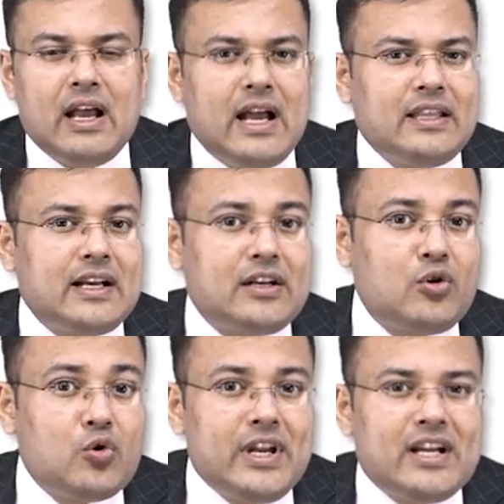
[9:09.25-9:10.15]
and that
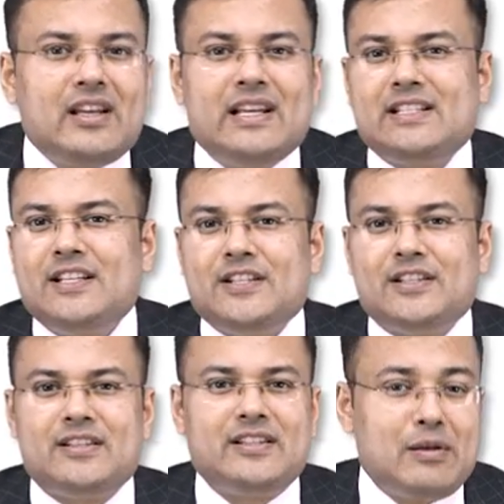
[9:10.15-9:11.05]
conical
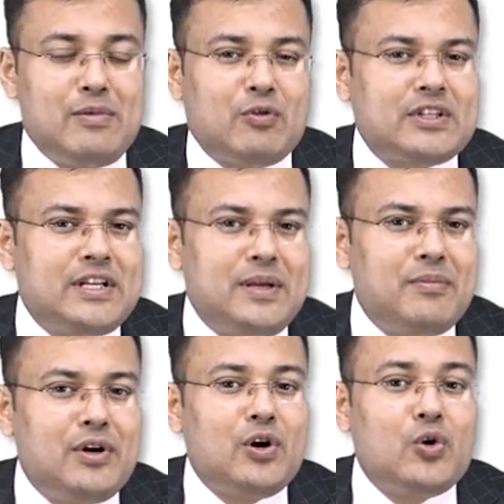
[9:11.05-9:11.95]
excision, tell me what's the name?